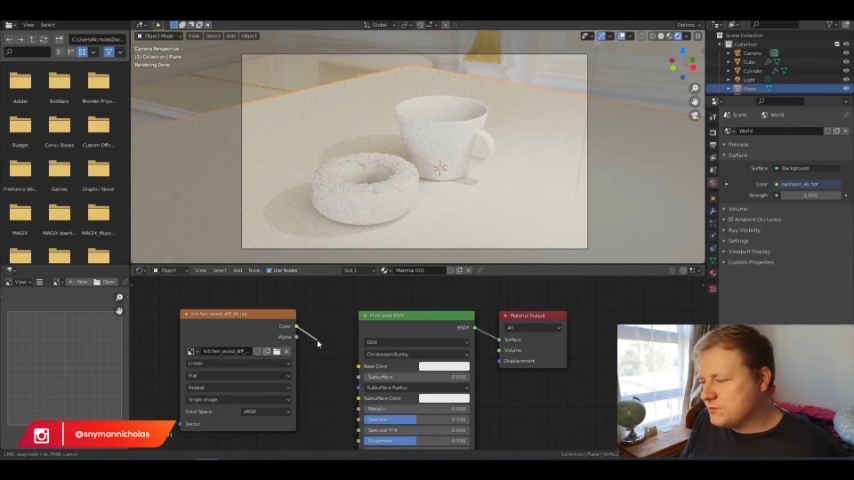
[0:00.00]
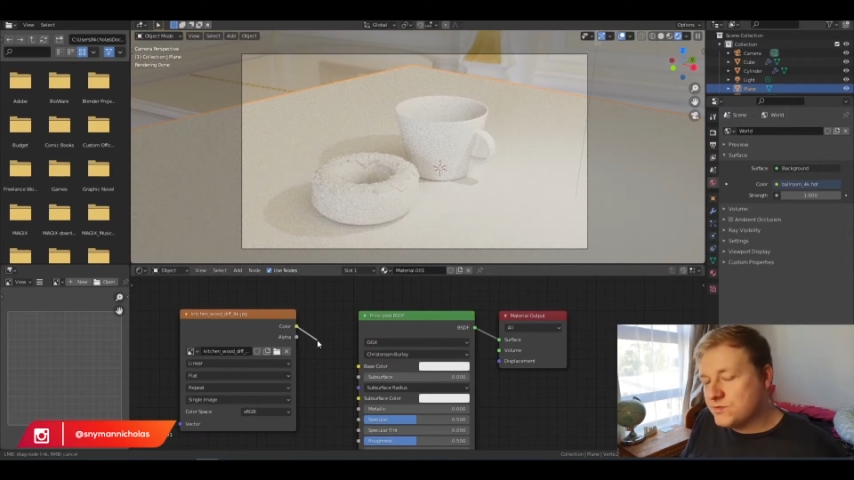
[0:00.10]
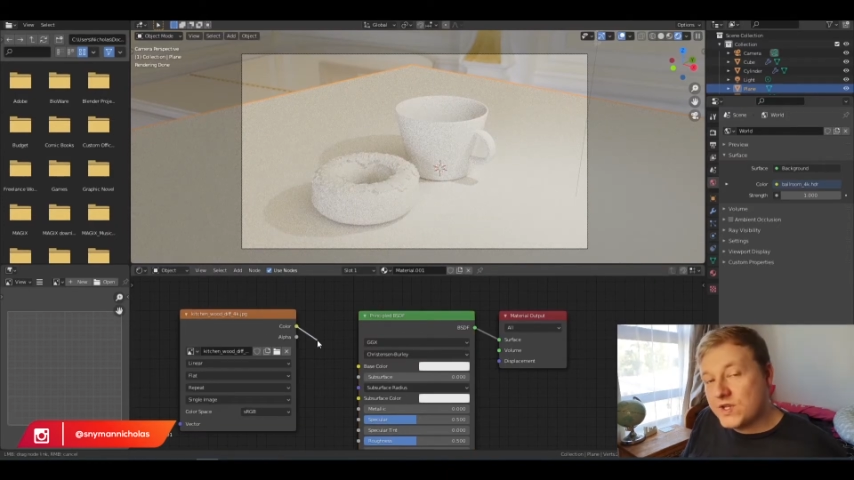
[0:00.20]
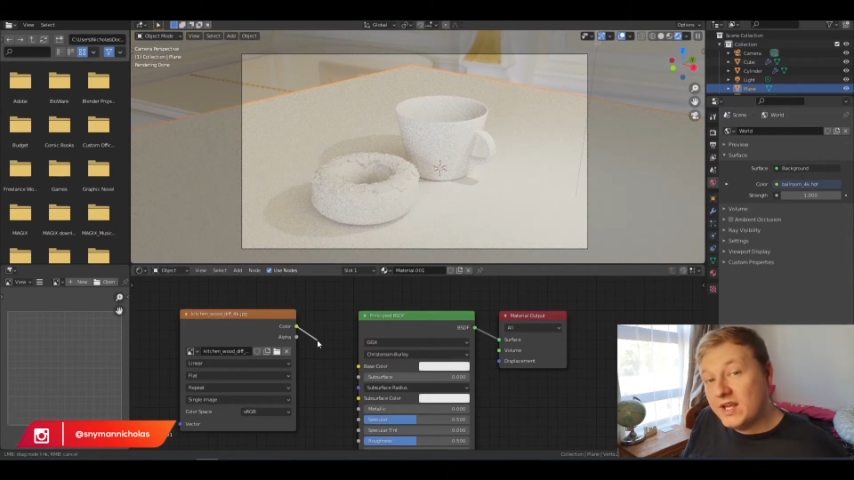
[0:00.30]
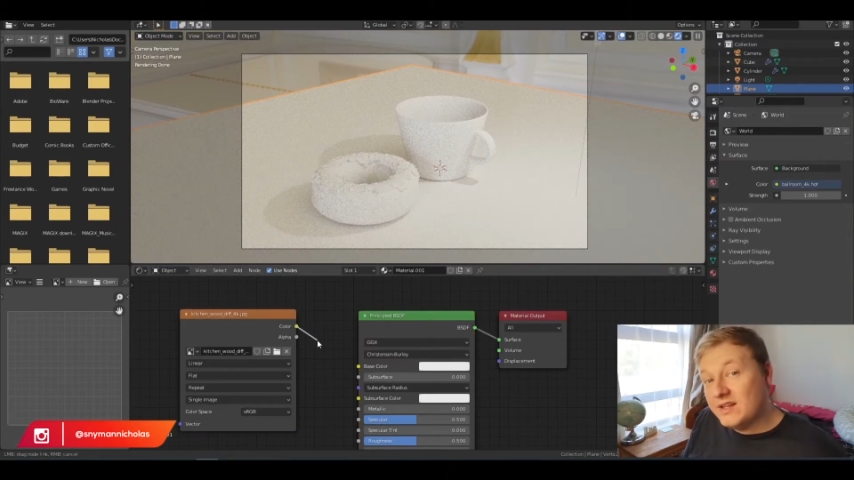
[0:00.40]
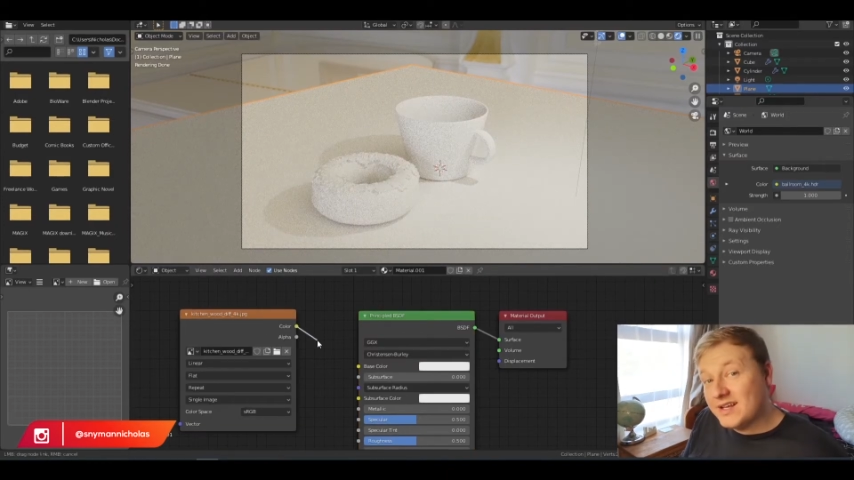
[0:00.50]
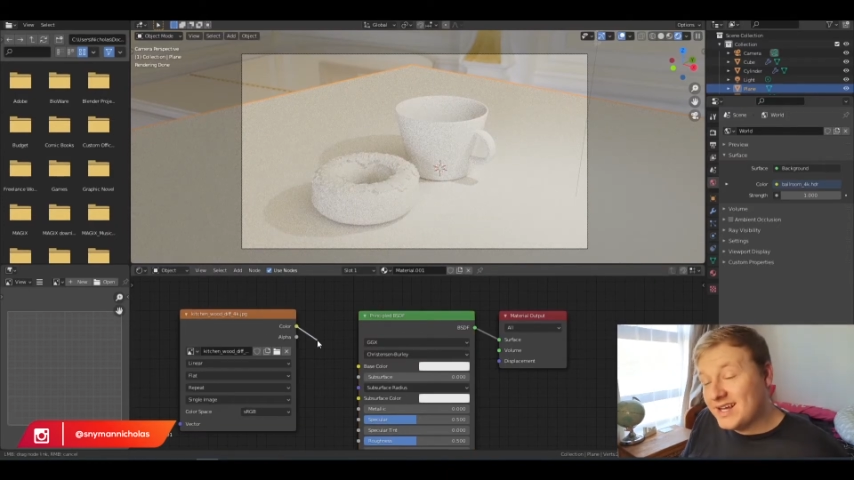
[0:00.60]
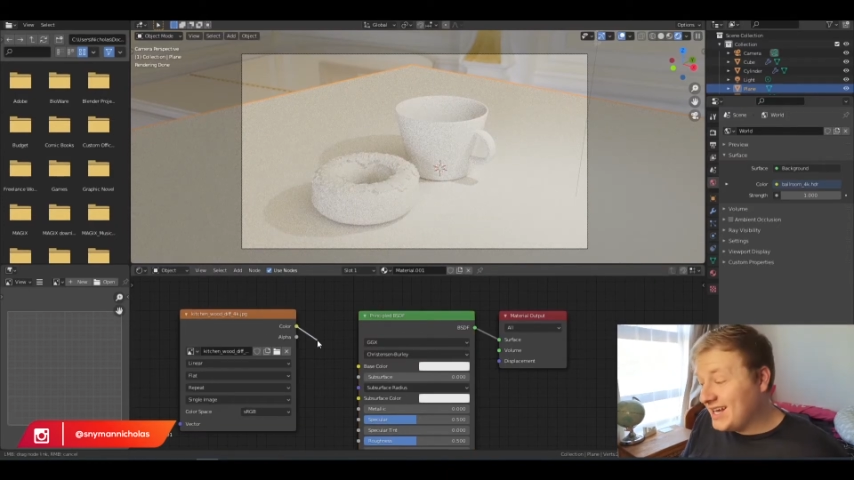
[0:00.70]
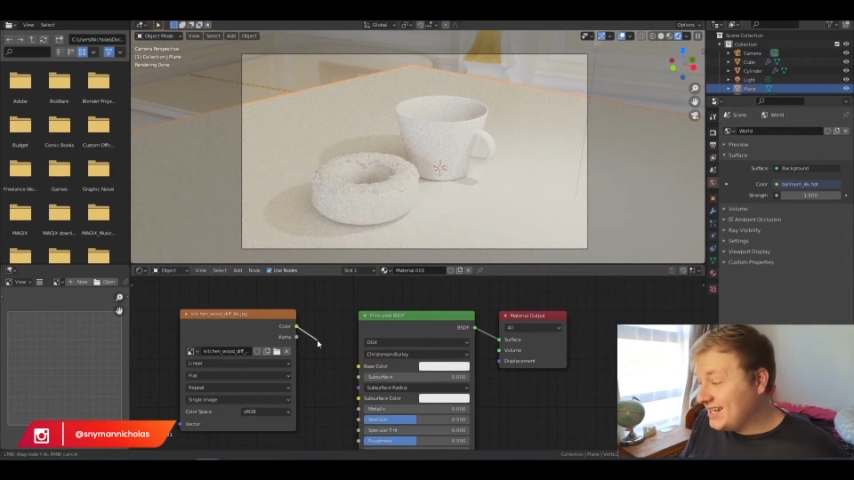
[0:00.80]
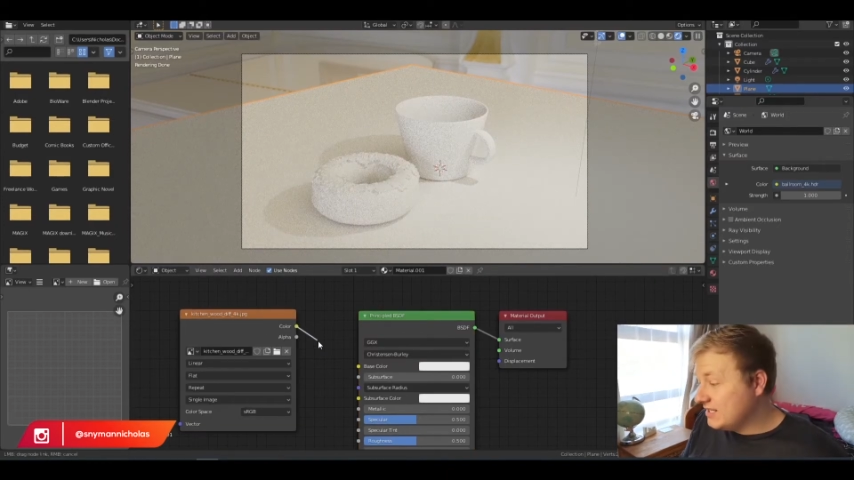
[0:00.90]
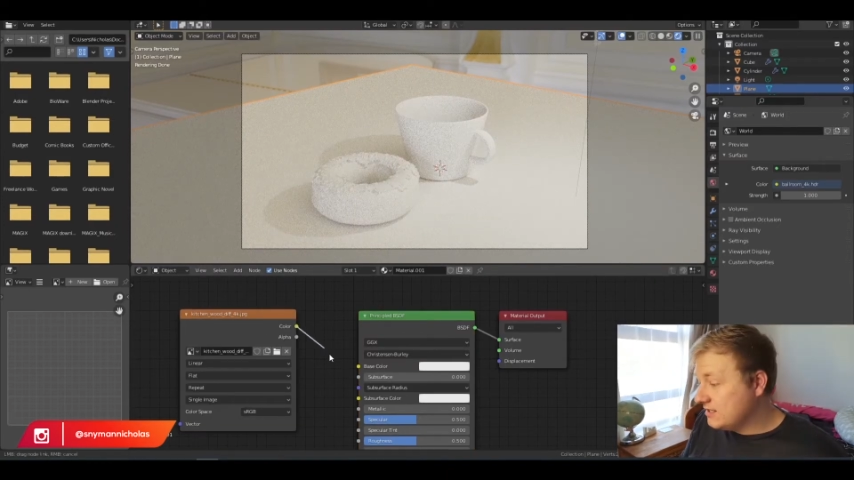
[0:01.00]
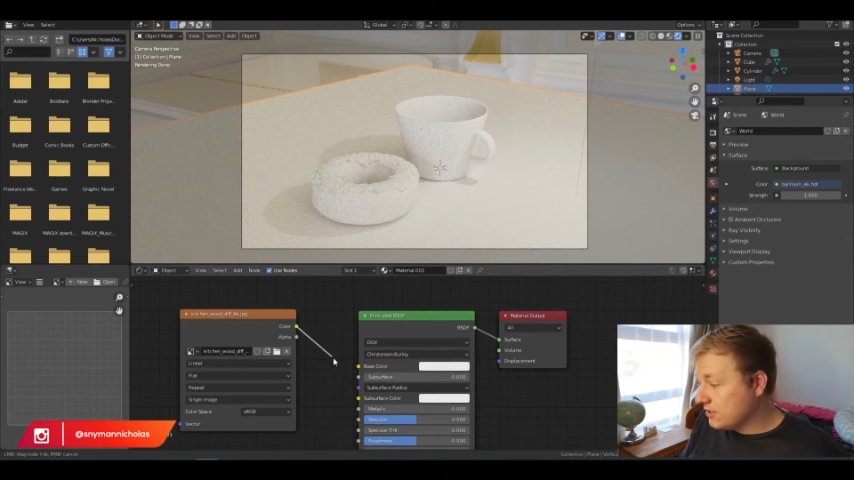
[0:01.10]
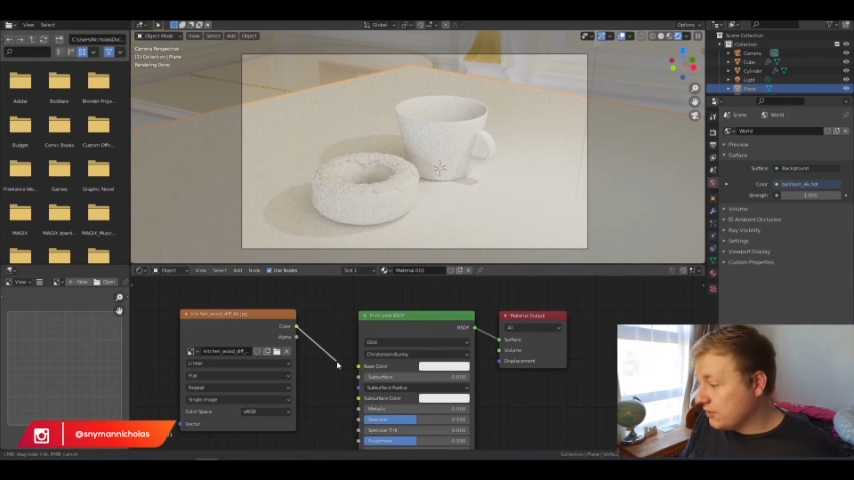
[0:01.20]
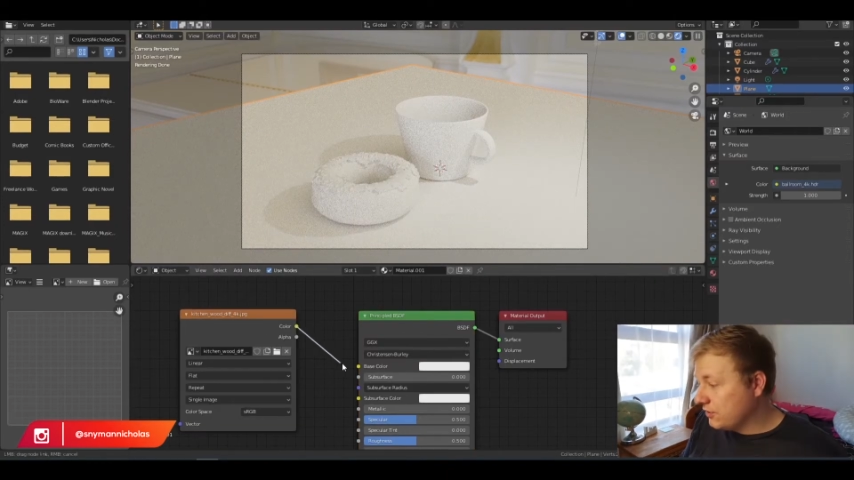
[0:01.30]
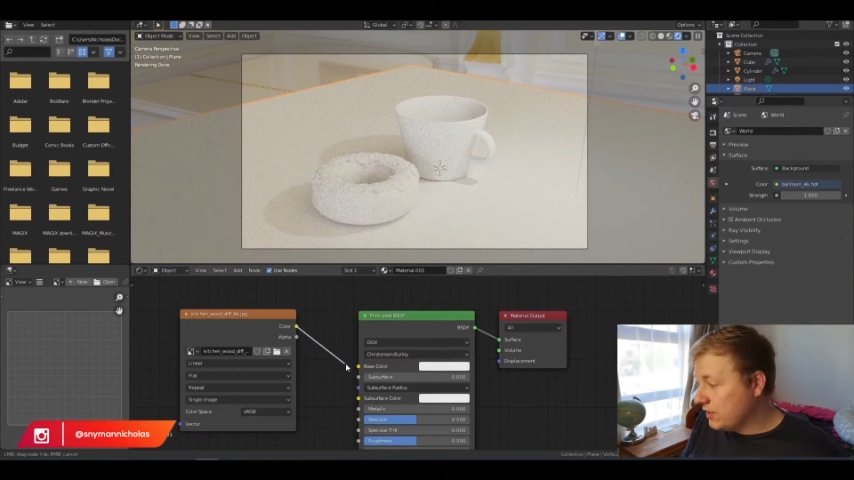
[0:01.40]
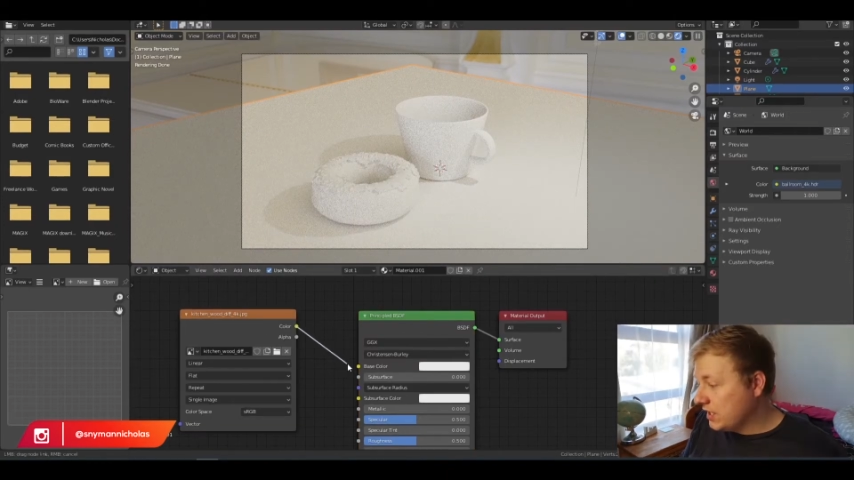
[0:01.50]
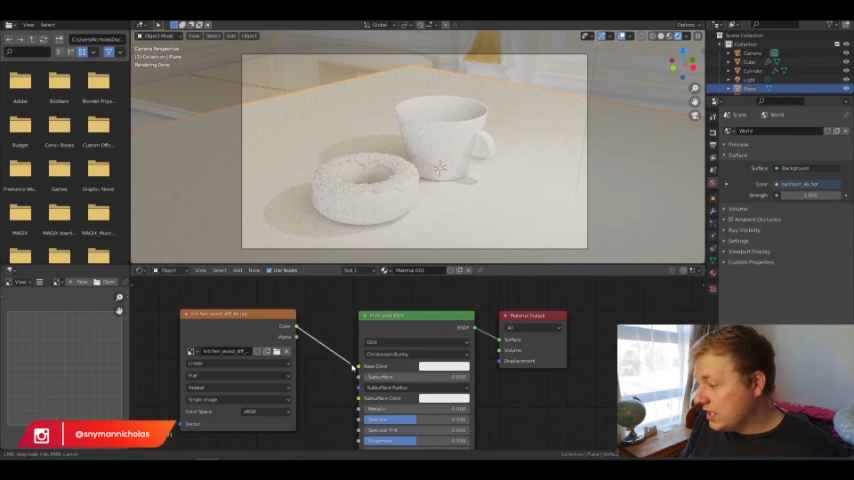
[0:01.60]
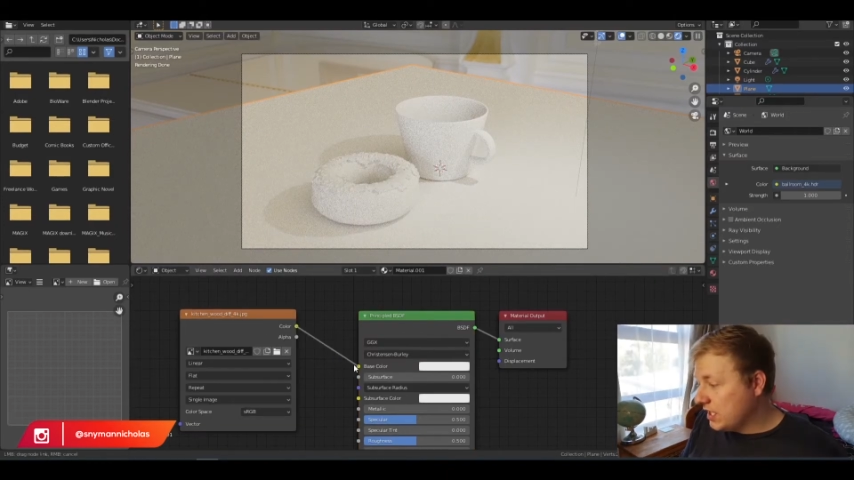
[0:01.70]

Take the color node,